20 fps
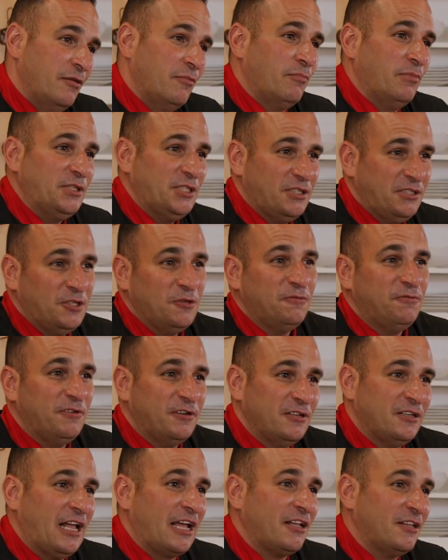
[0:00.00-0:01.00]
but you do
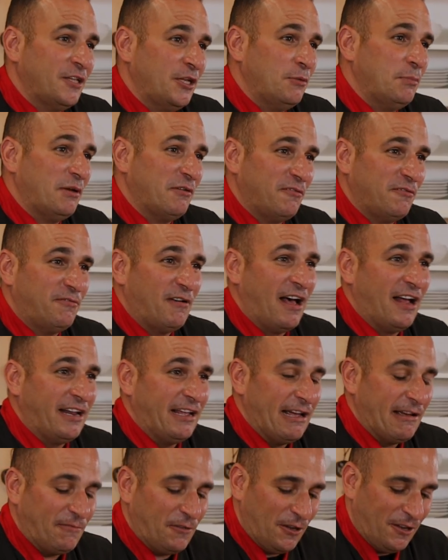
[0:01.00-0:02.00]
feel like a little bit of a
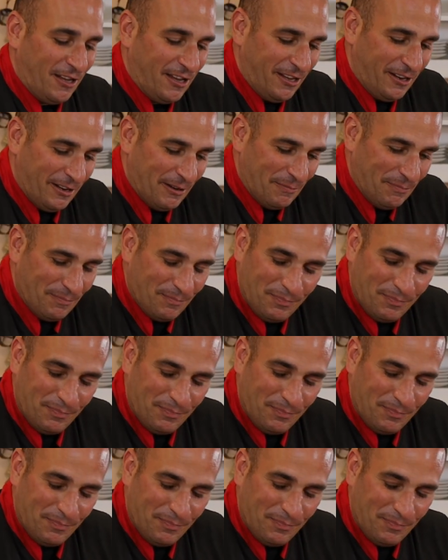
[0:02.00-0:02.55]
fatty after you eat it.